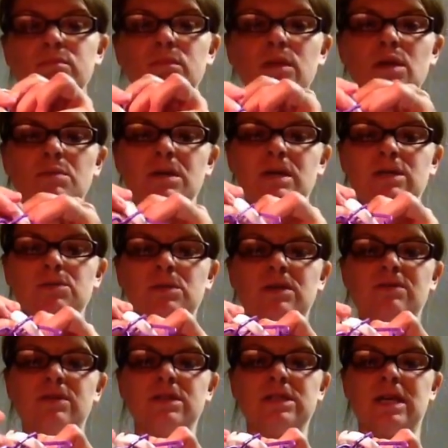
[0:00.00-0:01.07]
because
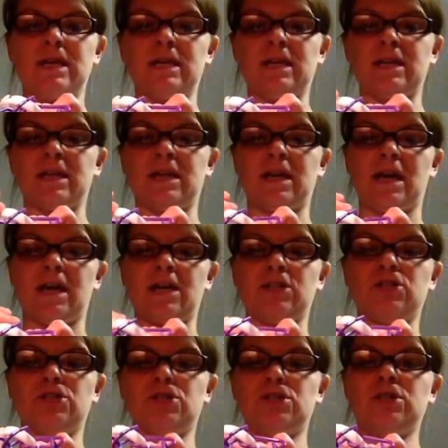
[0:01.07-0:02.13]
whenever it's hanging in the
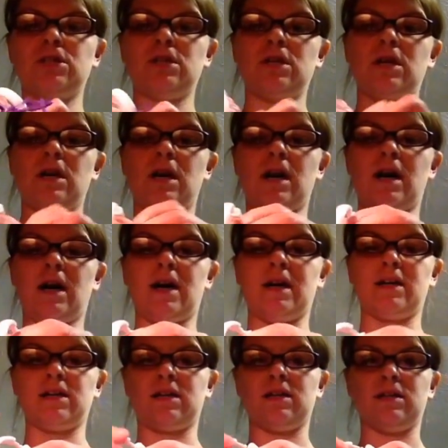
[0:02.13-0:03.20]
cage, I
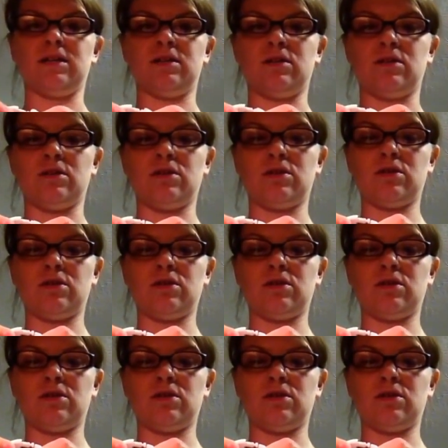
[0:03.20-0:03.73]
can